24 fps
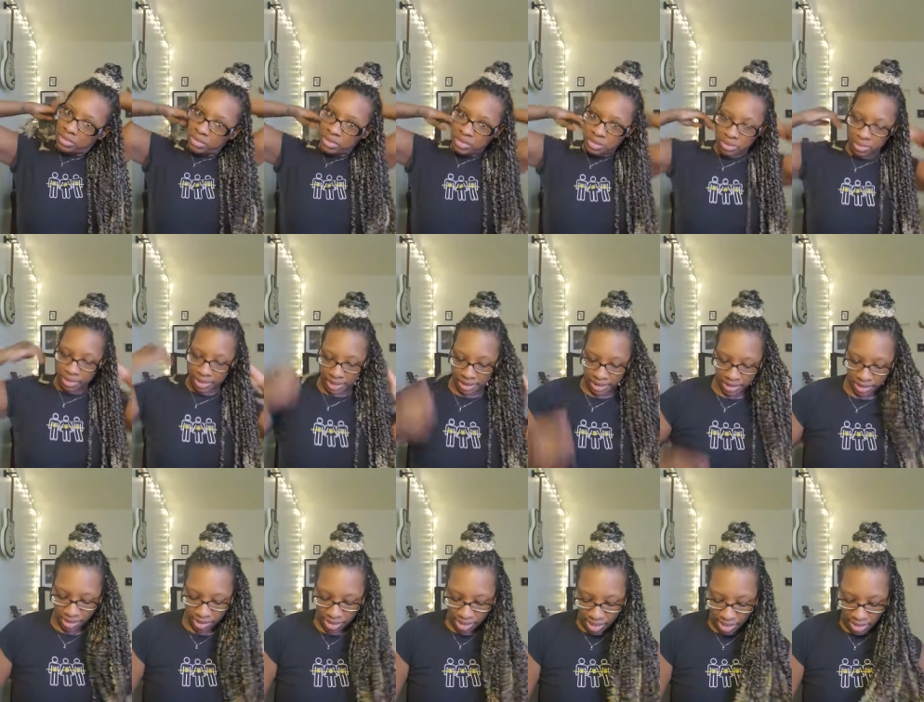do
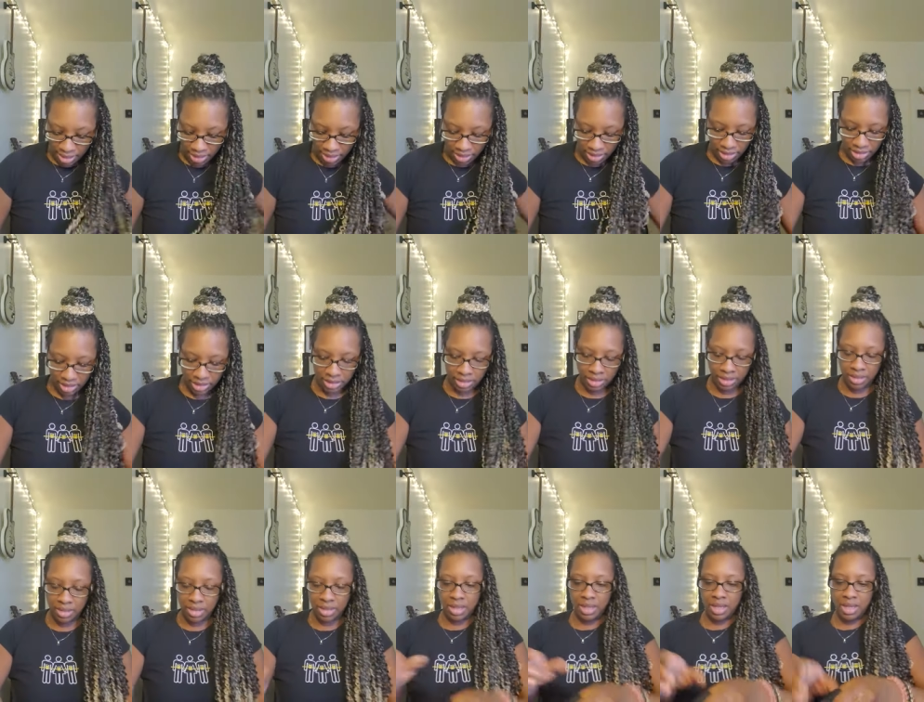like this
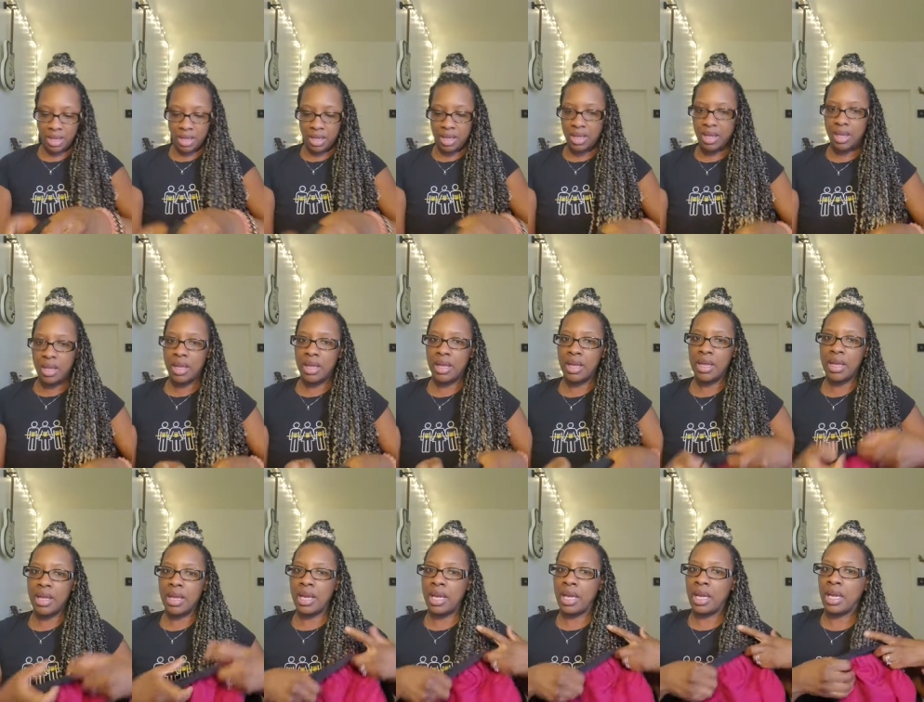
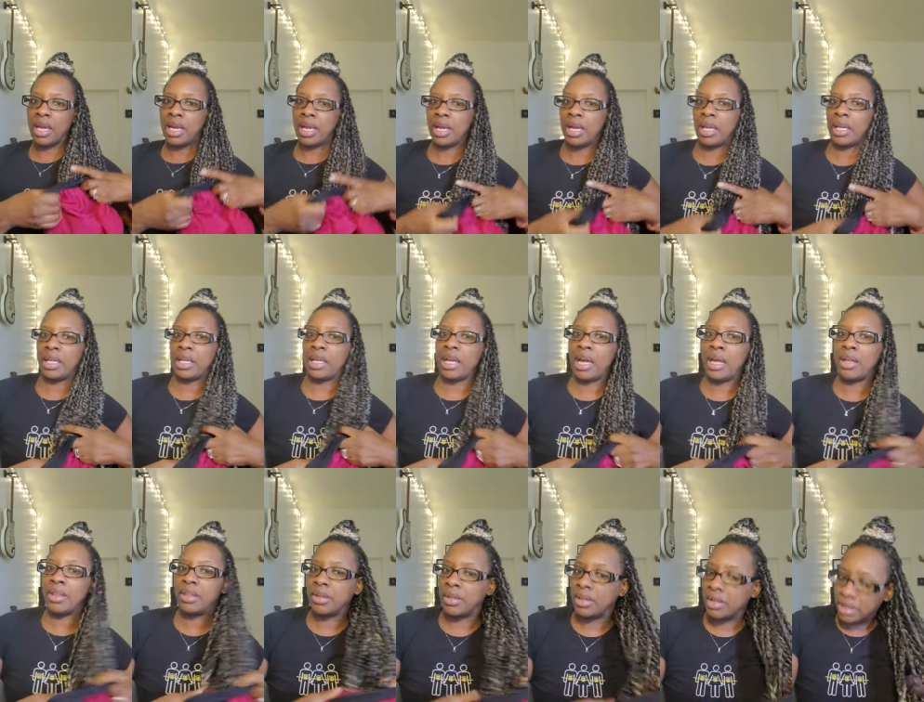and I
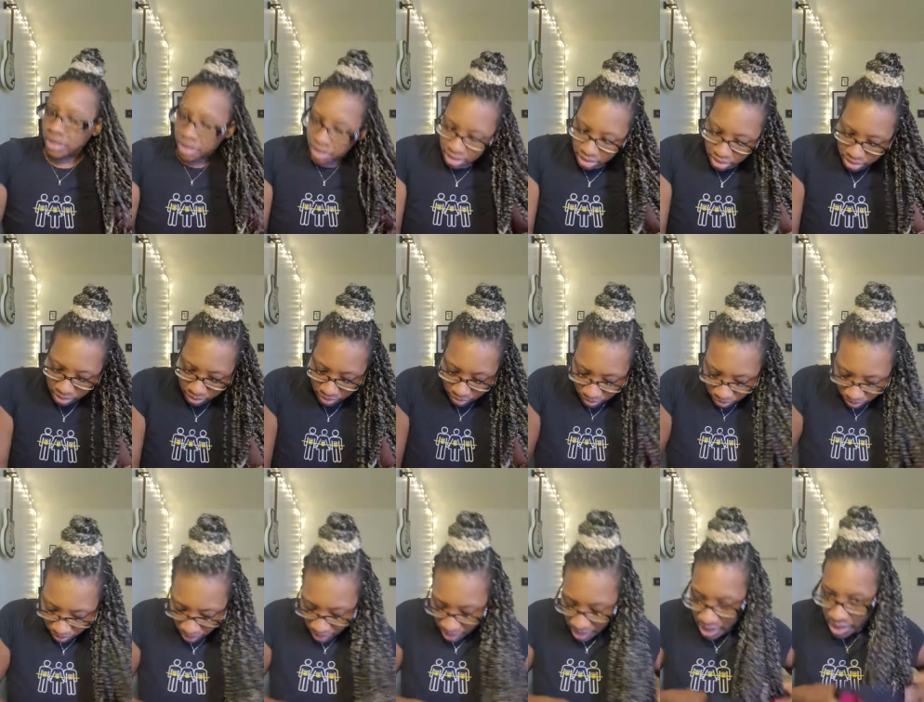gather
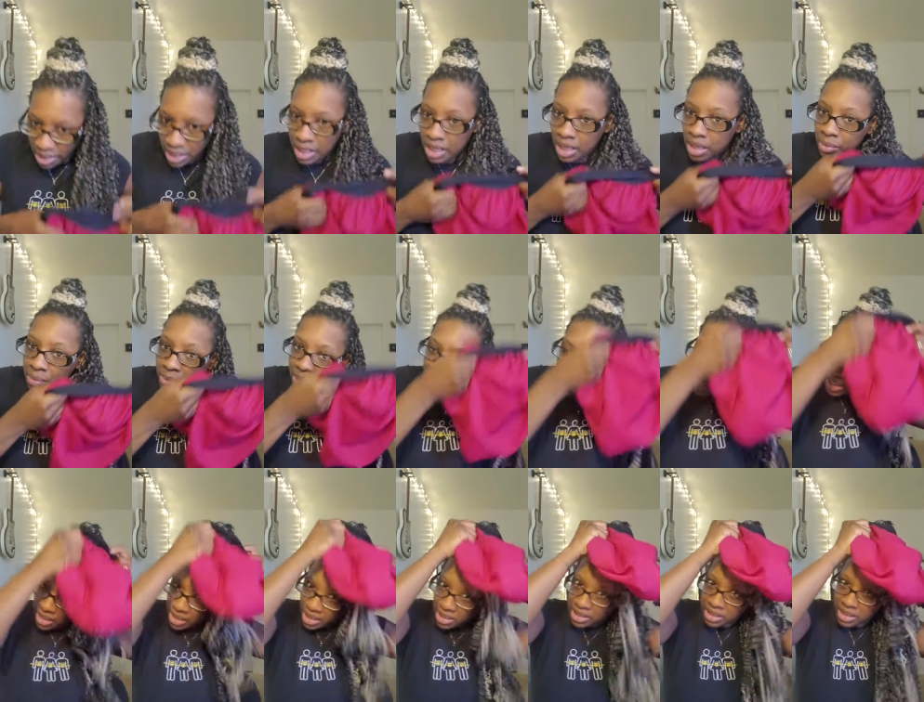it up and
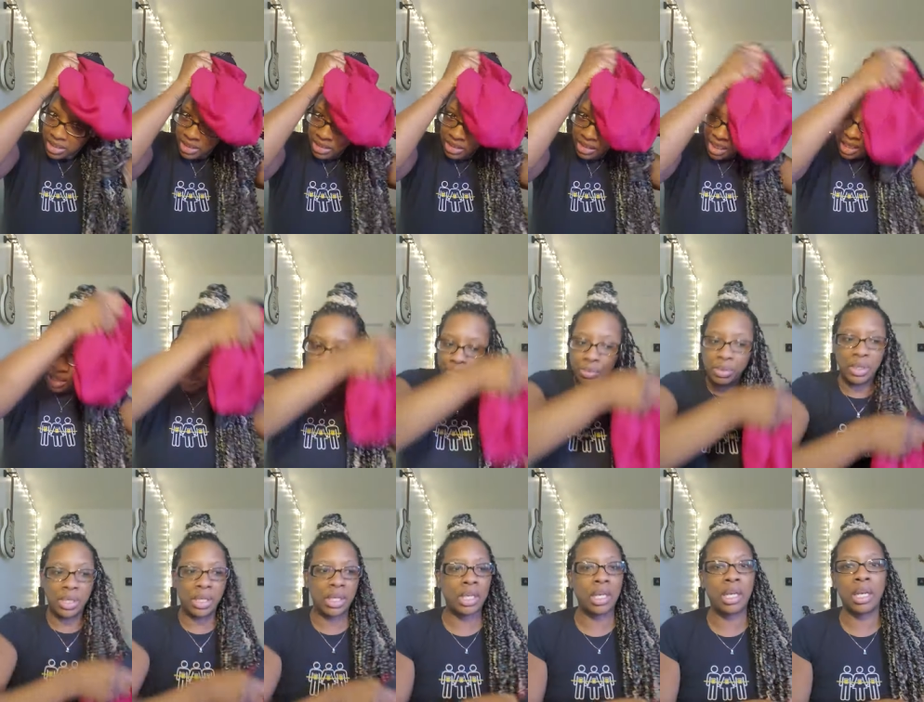then I just kind of
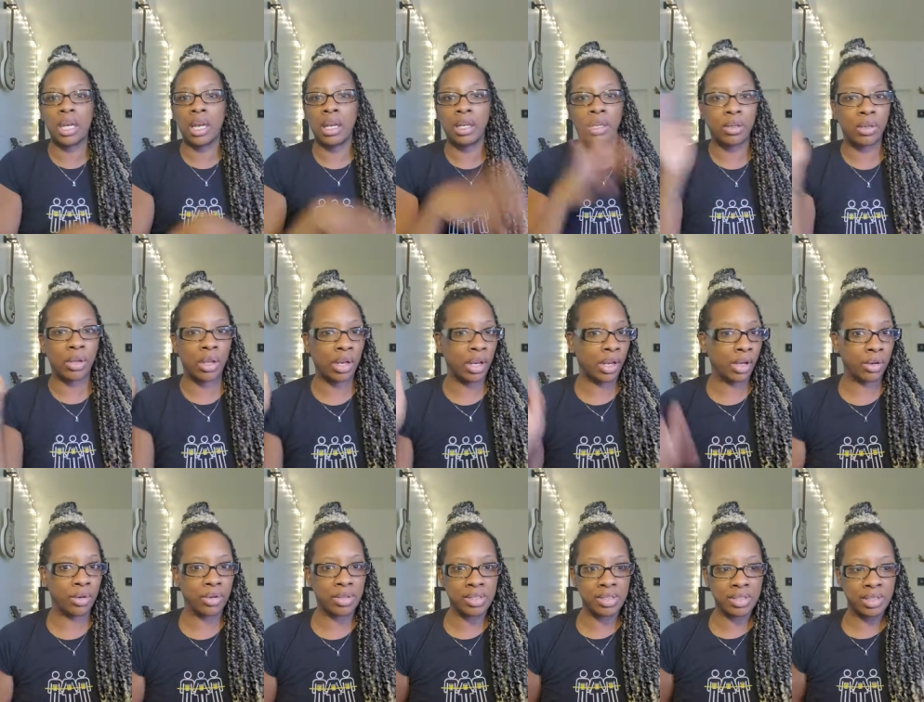put it in and I, and I
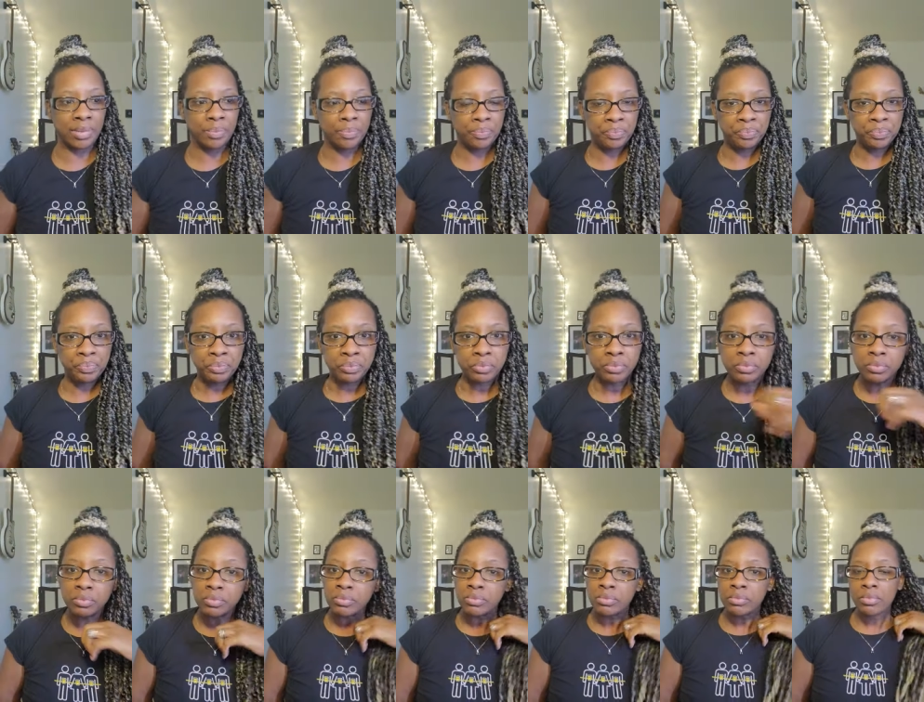go to sleep.
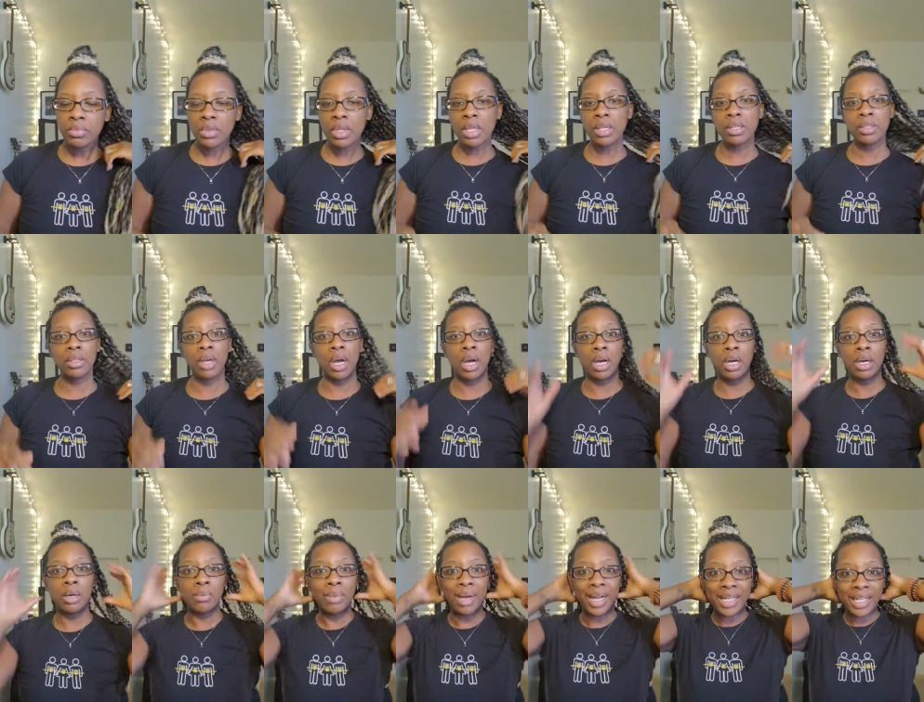
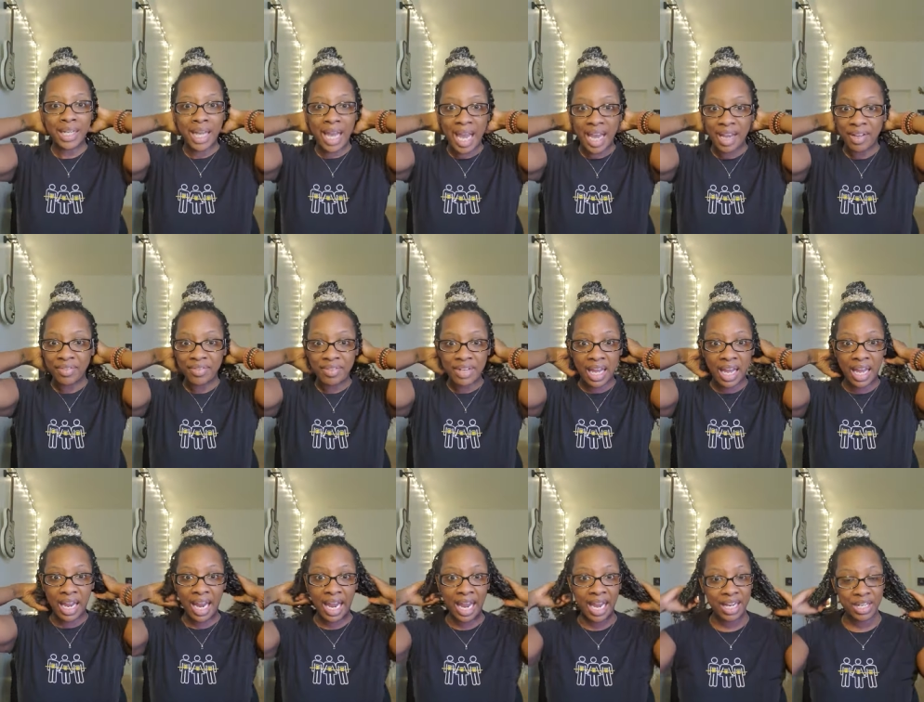Um, I have not
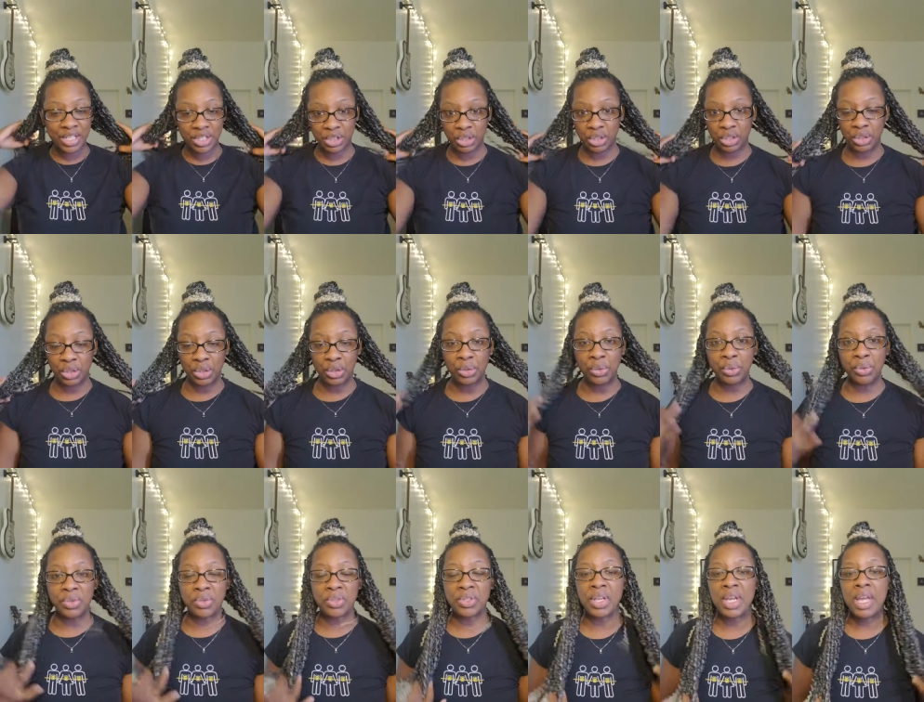had to
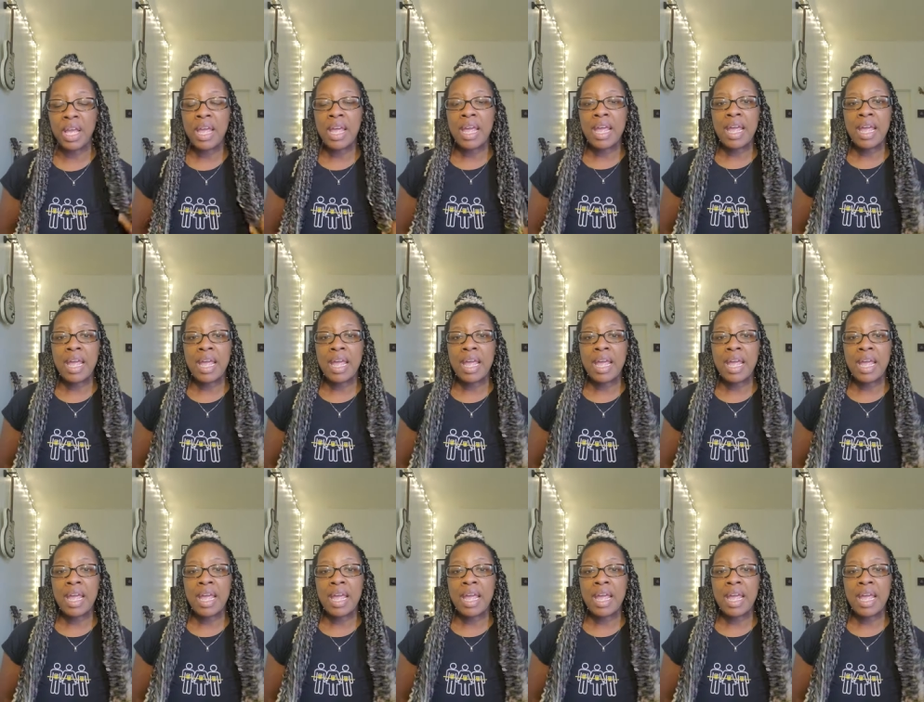use